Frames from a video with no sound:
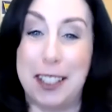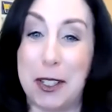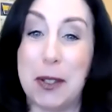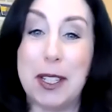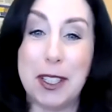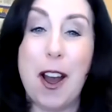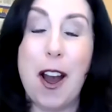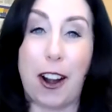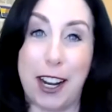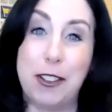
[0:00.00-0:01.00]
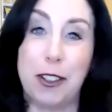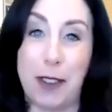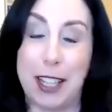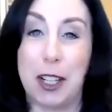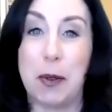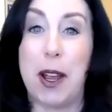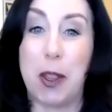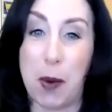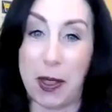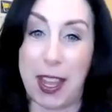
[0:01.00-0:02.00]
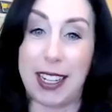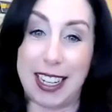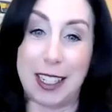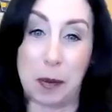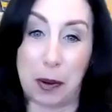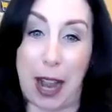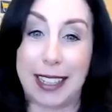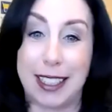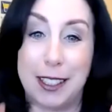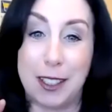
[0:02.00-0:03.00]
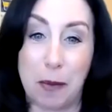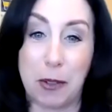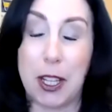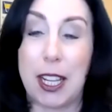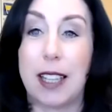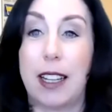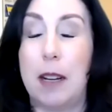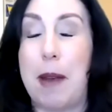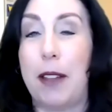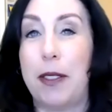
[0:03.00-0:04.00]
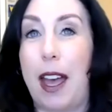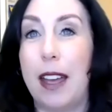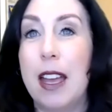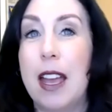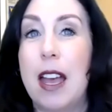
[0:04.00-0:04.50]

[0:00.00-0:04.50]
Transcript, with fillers: students are interfacing with when they need to practice. So I'm really excited about that.